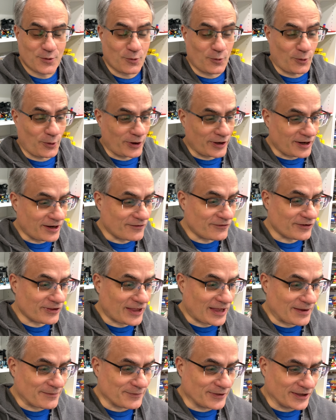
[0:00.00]
whatever
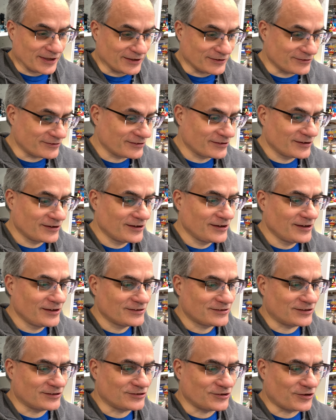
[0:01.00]
that means. It
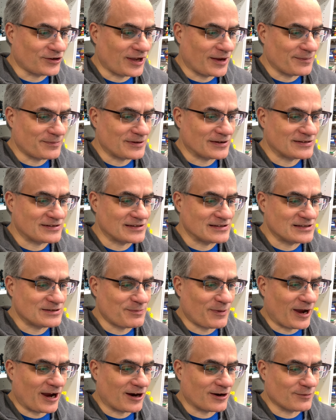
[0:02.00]
says you kept us
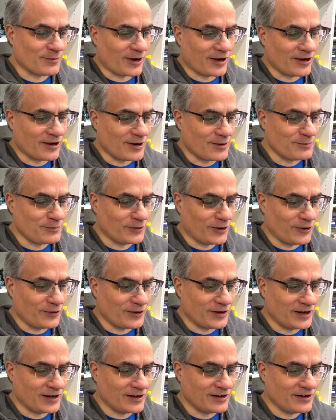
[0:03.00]
inspired by
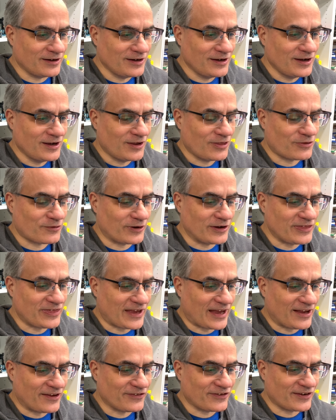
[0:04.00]
uploading
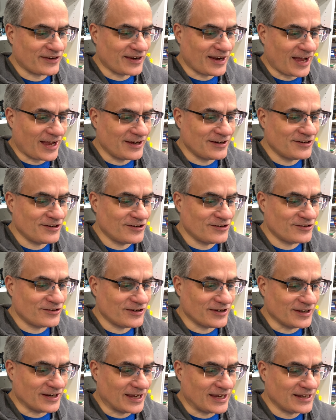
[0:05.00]

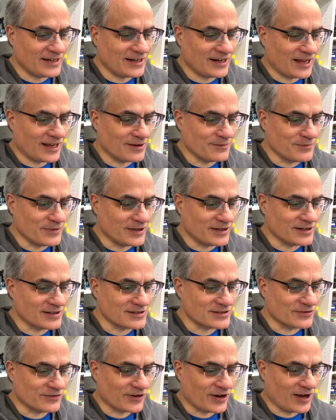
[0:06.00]
3,989 minutes
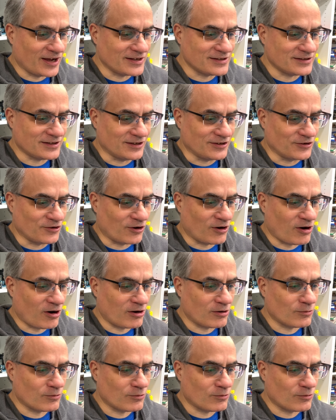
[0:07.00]
of content. Your hard